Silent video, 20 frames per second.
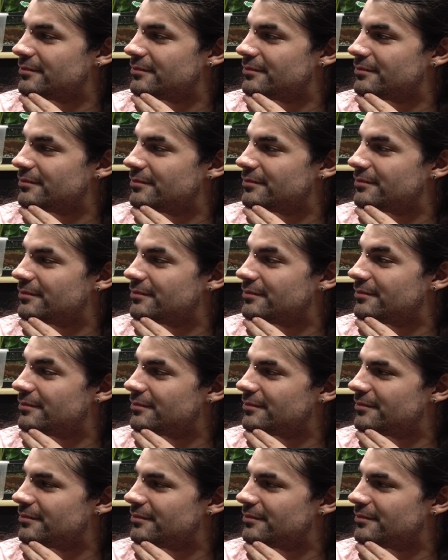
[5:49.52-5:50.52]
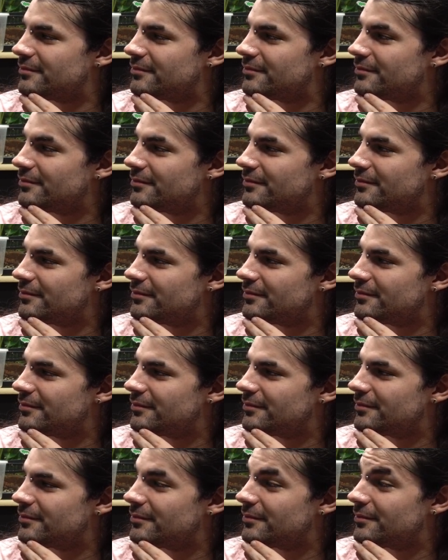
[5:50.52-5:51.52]

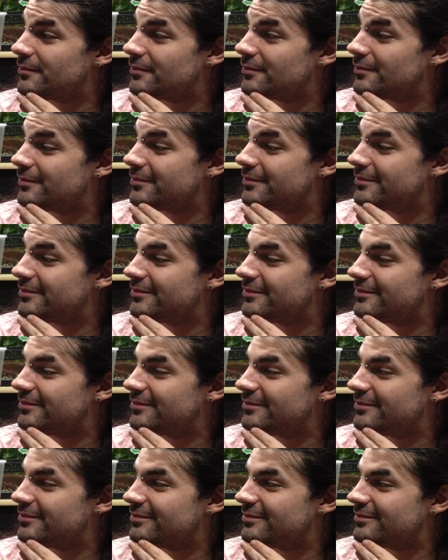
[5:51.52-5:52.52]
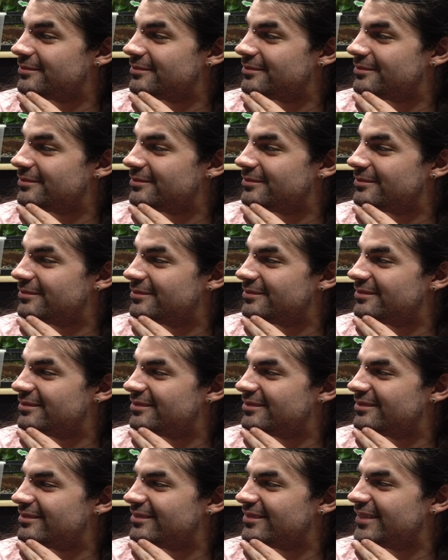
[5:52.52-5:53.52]

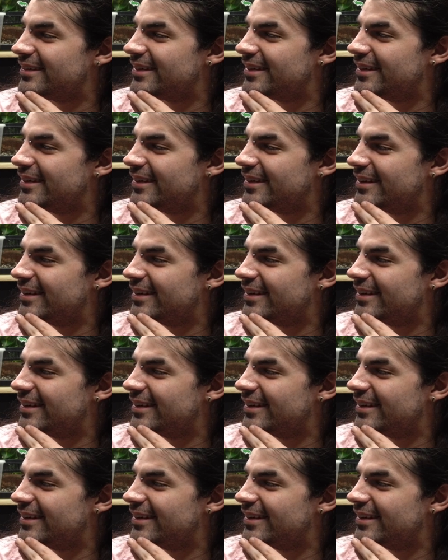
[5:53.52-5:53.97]
[no speech]